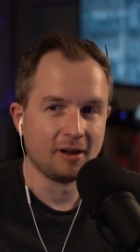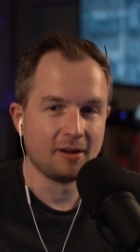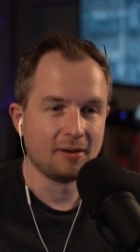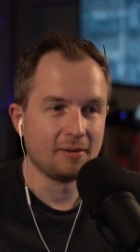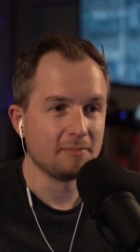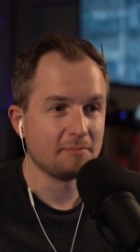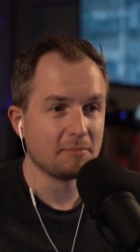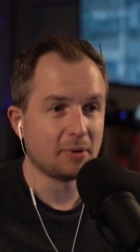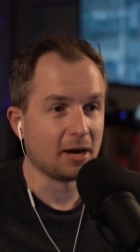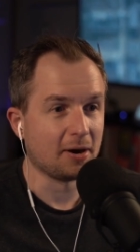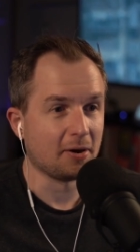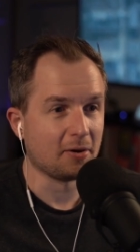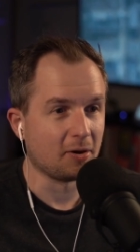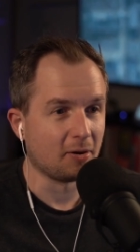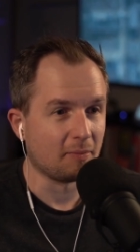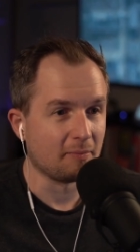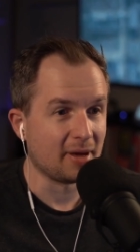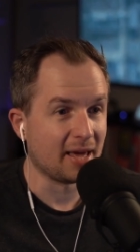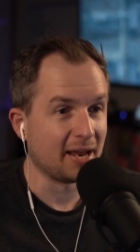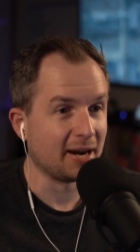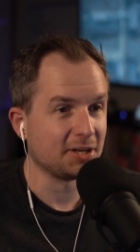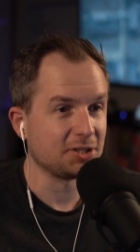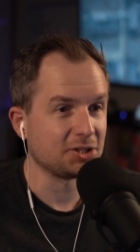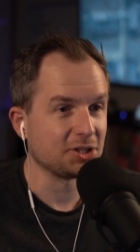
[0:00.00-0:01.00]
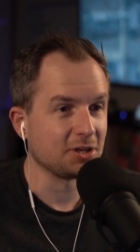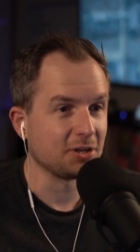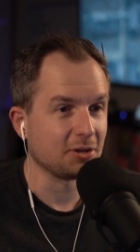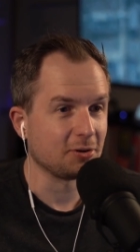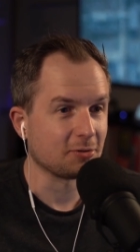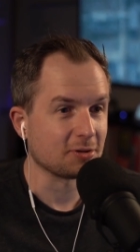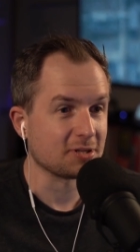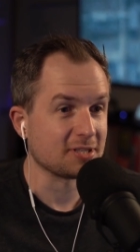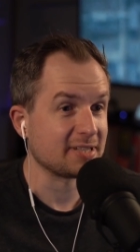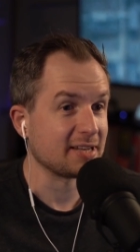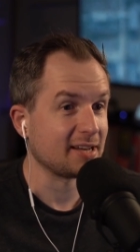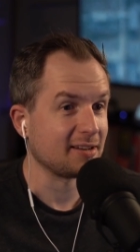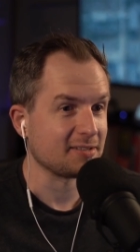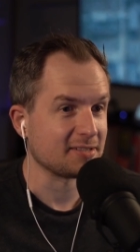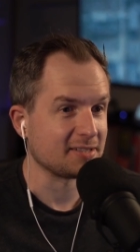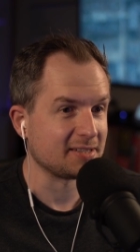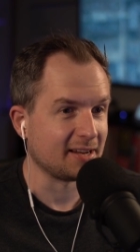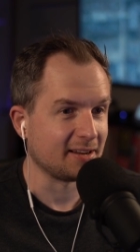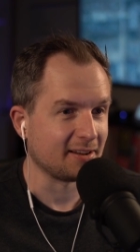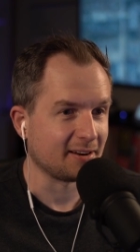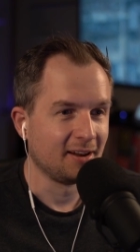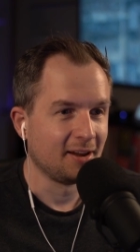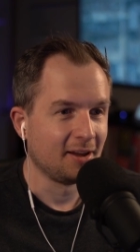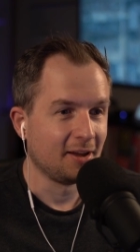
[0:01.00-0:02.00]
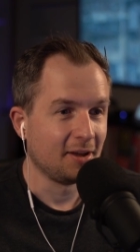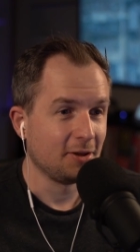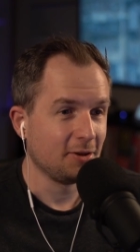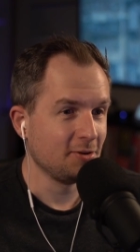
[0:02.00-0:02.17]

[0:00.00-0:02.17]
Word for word: I don't know, managing your sales data.